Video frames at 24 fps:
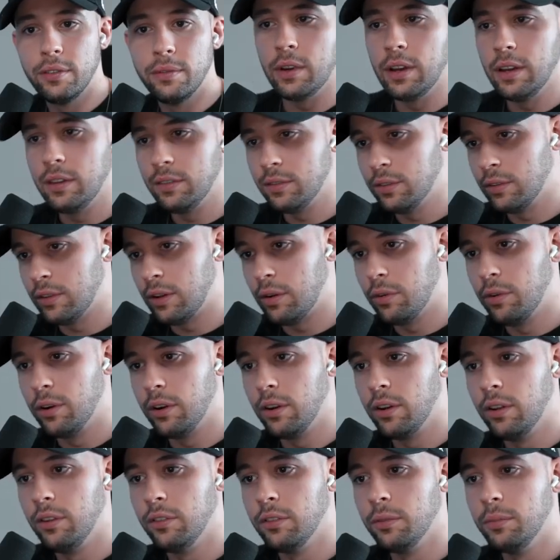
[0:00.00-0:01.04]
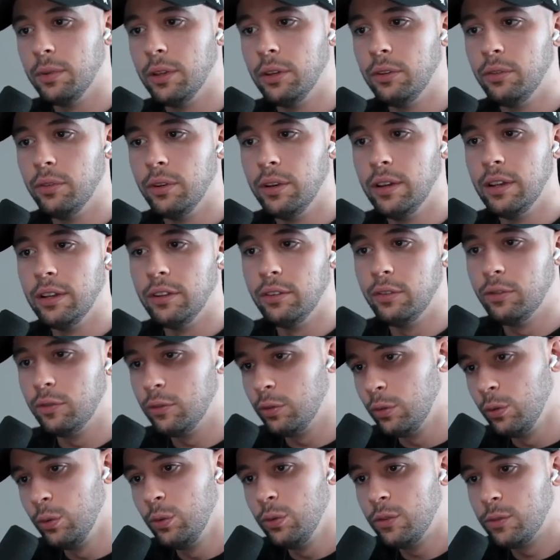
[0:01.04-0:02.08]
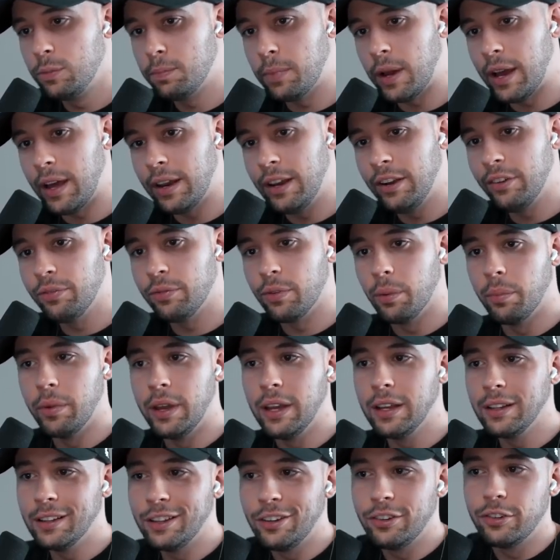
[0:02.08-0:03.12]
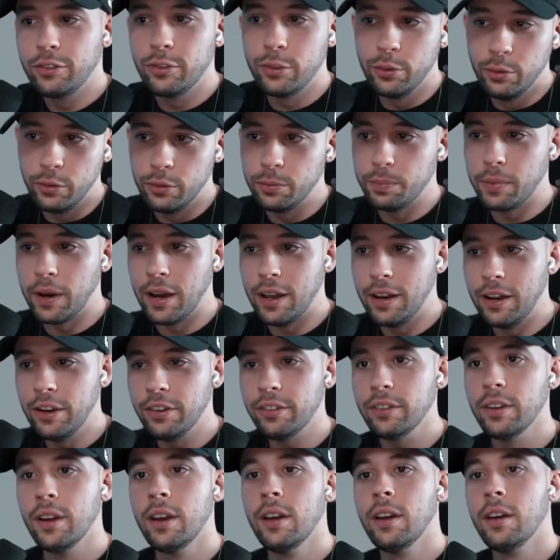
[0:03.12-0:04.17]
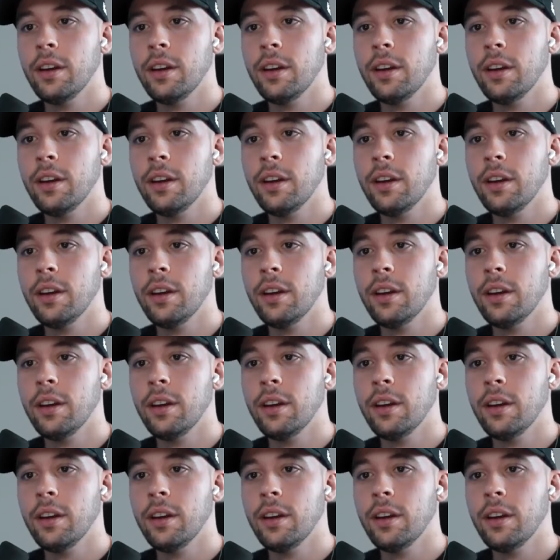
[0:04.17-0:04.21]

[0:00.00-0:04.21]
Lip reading: Okay, so now we're going to be doing it to Spanish, from English to Spanish.